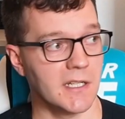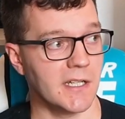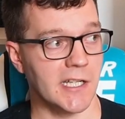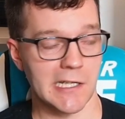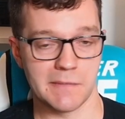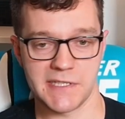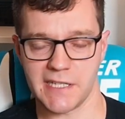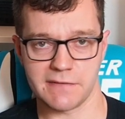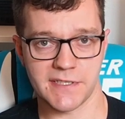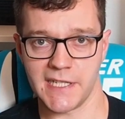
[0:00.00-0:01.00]
It
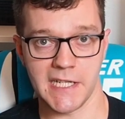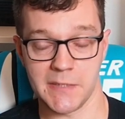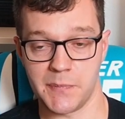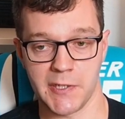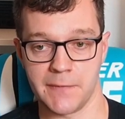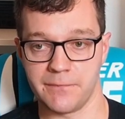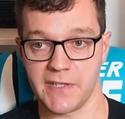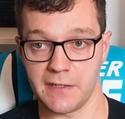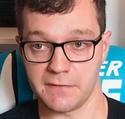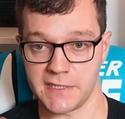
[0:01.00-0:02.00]
sounds silly, but
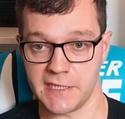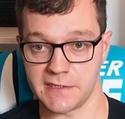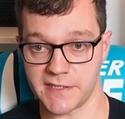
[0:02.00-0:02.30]
it obviously didn't